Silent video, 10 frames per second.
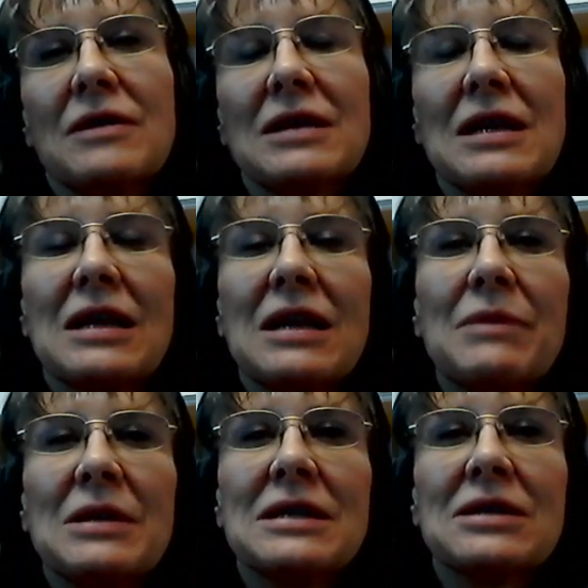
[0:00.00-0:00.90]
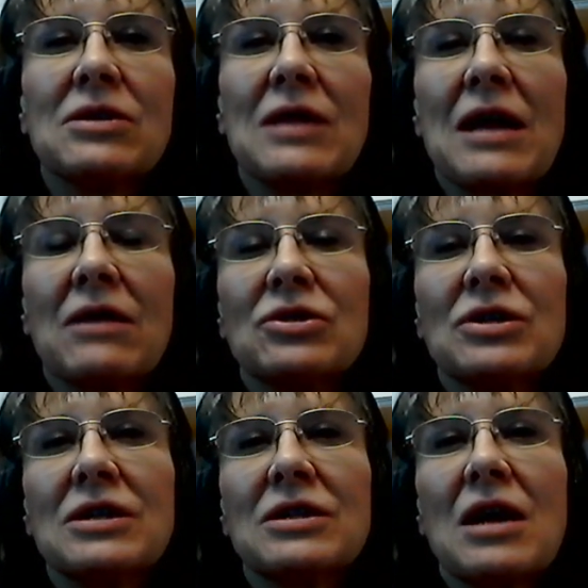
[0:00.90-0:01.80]
It can be seasonal
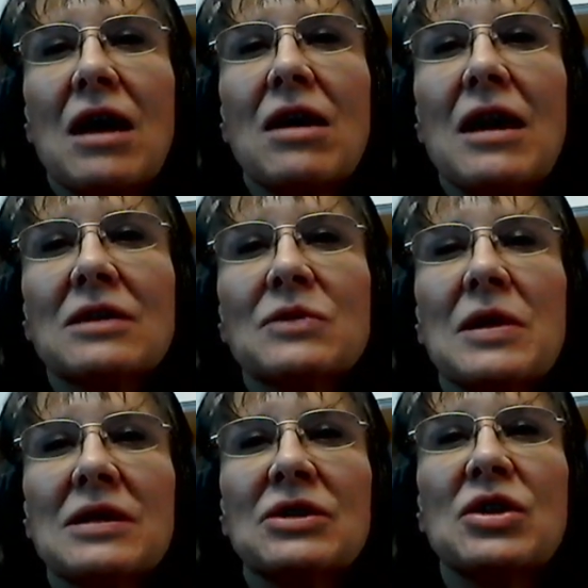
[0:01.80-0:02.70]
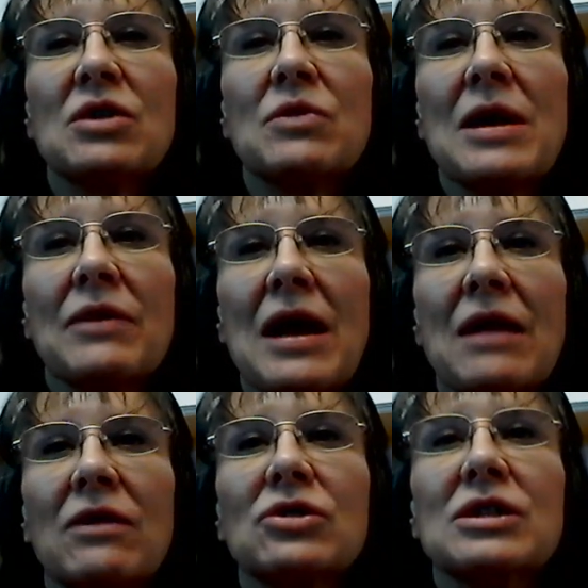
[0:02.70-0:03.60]
allergies as well as year-round
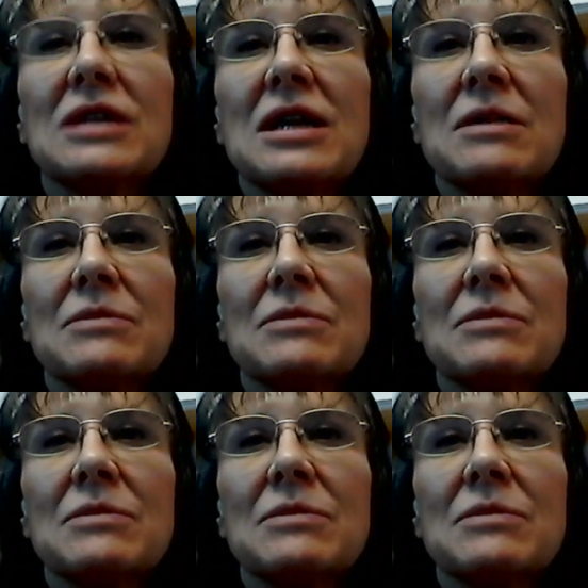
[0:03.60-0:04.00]
allergies,